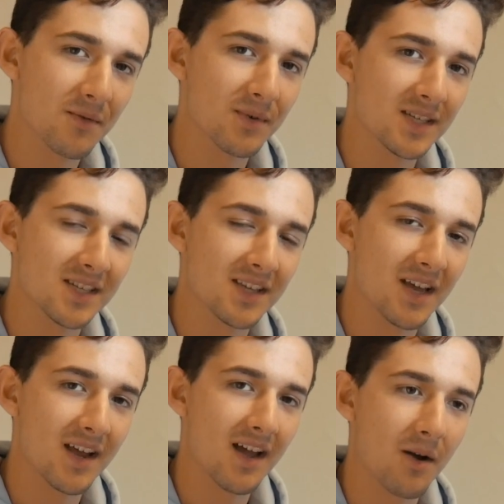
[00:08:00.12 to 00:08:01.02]
of the reasons
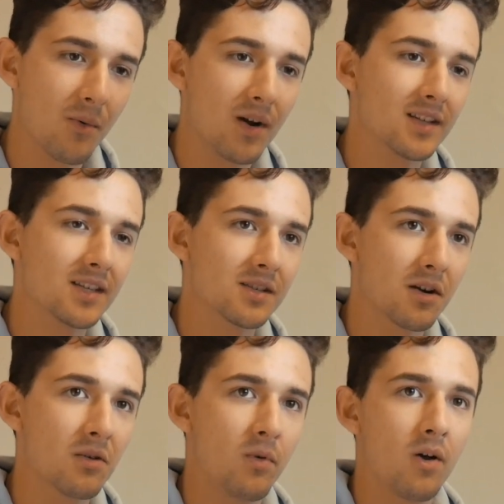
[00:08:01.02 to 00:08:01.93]
that I wanted to
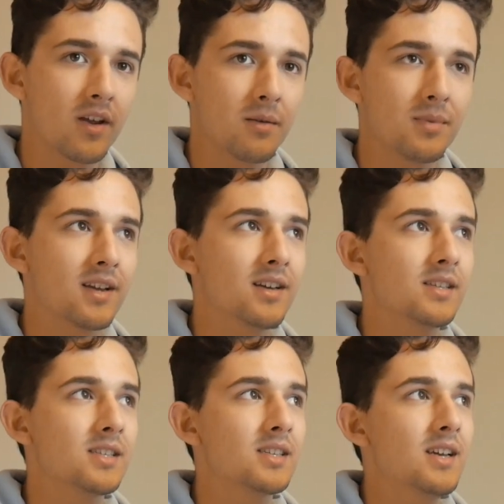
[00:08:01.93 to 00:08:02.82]
start vlogging
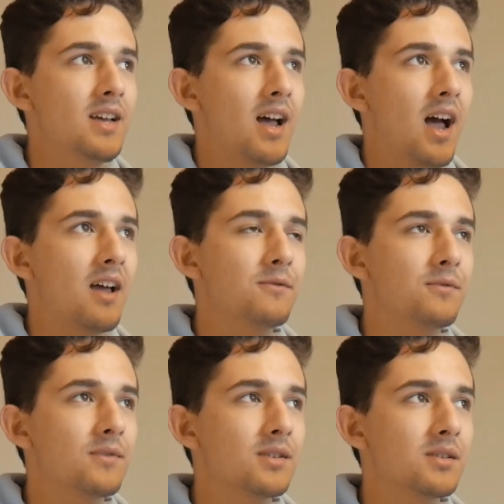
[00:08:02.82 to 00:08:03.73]
because I
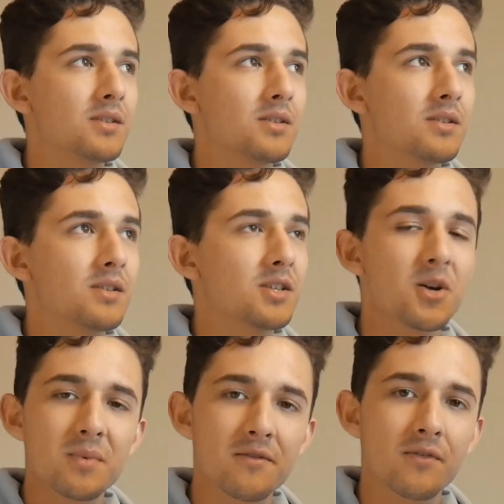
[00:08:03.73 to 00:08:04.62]
have
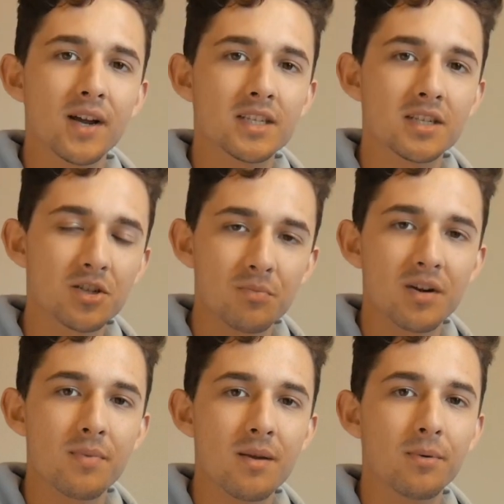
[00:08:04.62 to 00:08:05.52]
so many friends and so
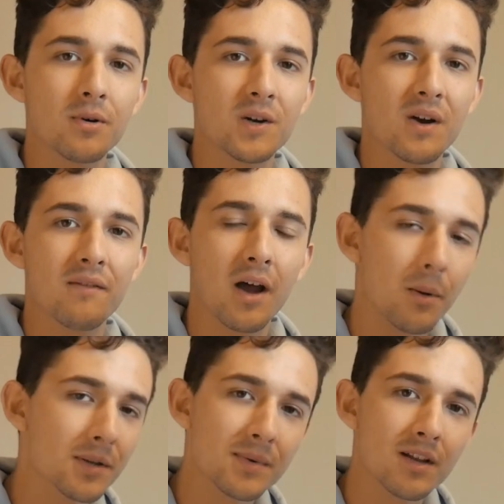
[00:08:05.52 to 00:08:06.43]
many people who have
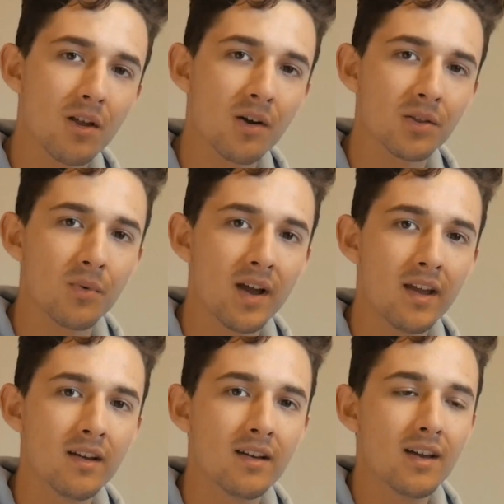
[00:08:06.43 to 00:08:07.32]
helped me along the
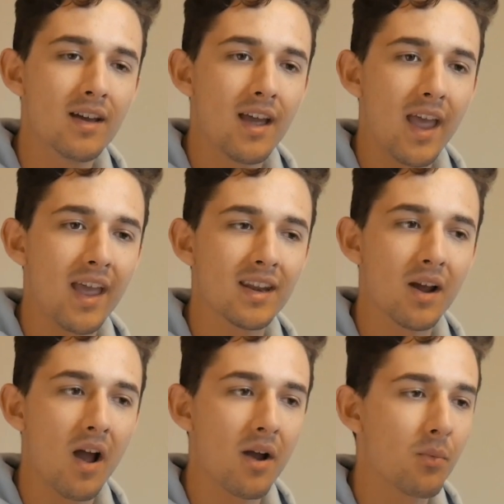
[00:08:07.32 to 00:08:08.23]
way, and
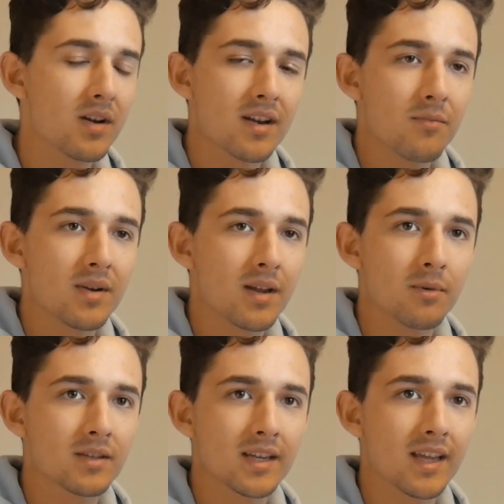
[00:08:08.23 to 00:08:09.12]
I, I wouldn't have been
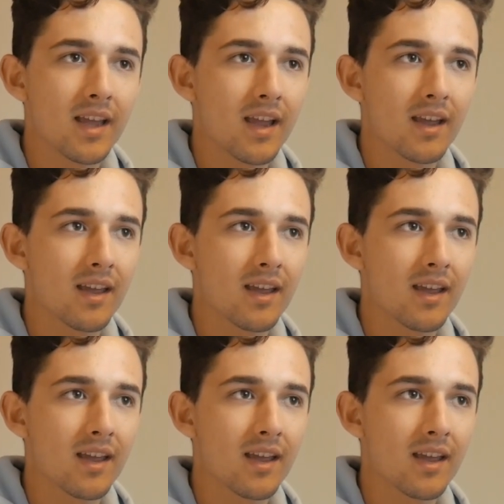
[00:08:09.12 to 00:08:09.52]
able to get